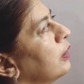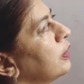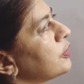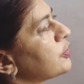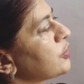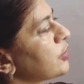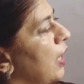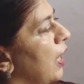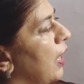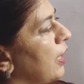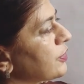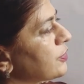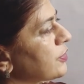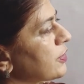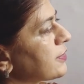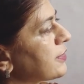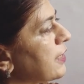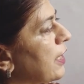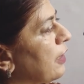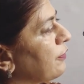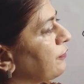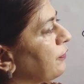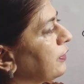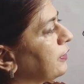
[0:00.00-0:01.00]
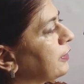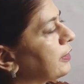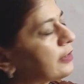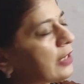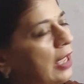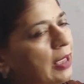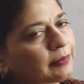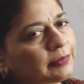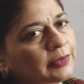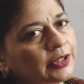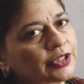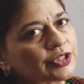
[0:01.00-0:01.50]
charge is having the
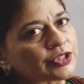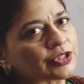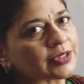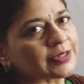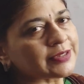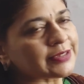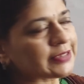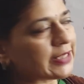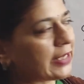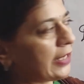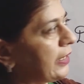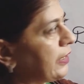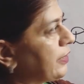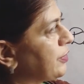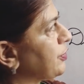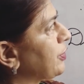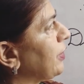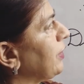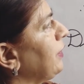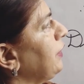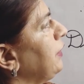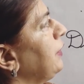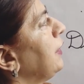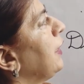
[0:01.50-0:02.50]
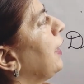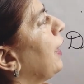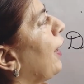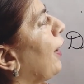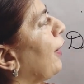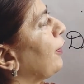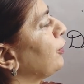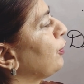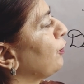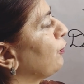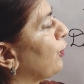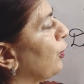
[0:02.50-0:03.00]
dimensions 80
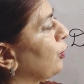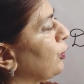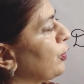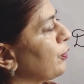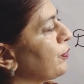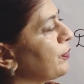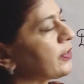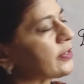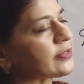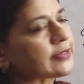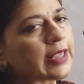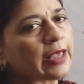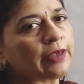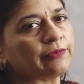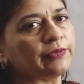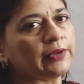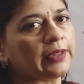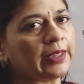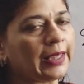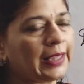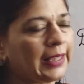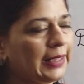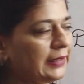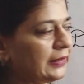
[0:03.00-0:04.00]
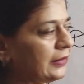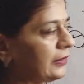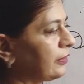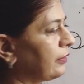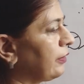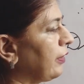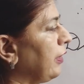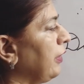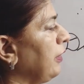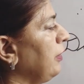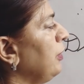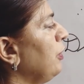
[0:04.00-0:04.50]
and the volume is having
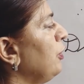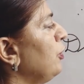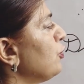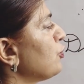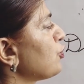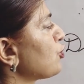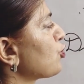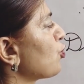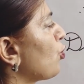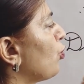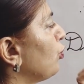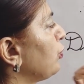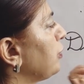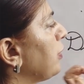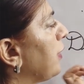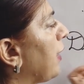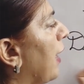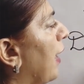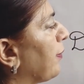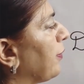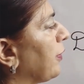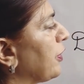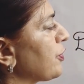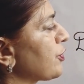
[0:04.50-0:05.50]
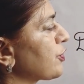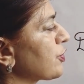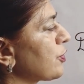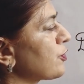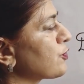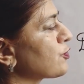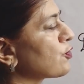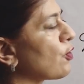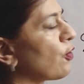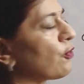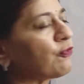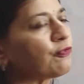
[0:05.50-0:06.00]
L3. So the
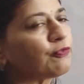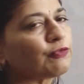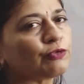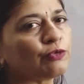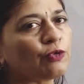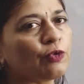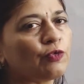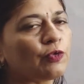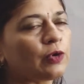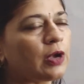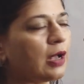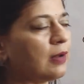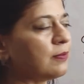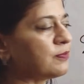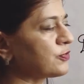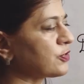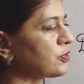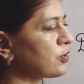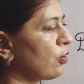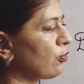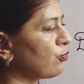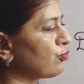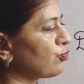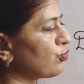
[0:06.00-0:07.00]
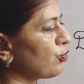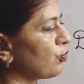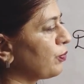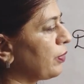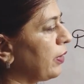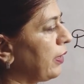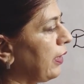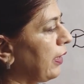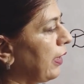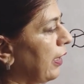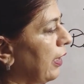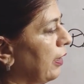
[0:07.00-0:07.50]
dimensions of rho comes out to
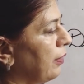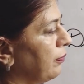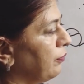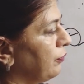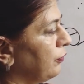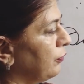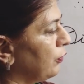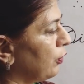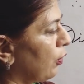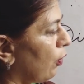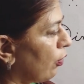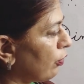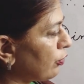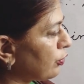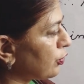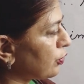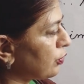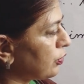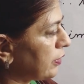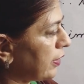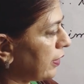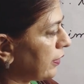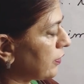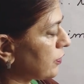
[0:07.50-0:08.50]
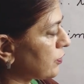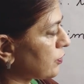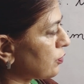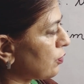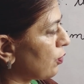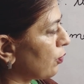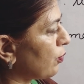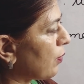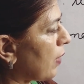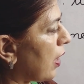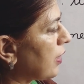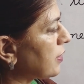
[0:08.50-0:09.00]
be m naught, there is
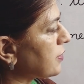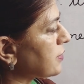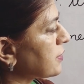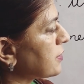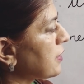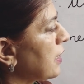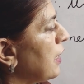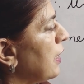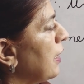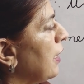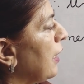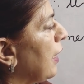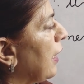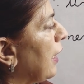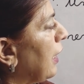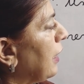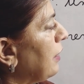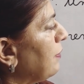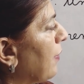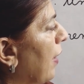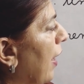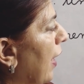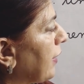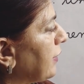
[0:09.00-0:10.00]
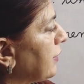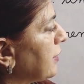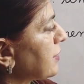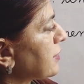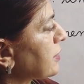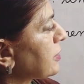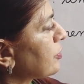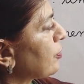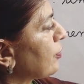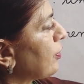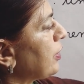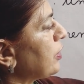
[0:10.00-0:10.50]
no mass, L minus
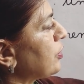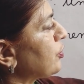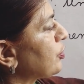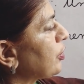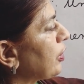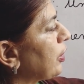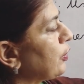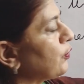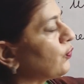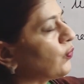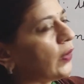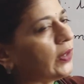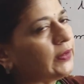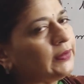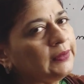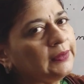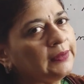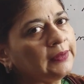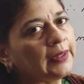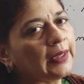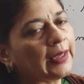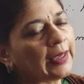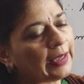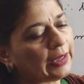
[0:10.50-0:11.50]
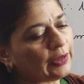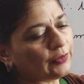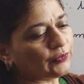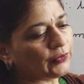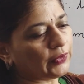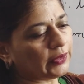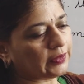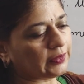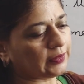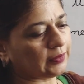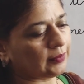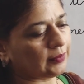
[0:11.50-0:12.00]
3 T1 A1.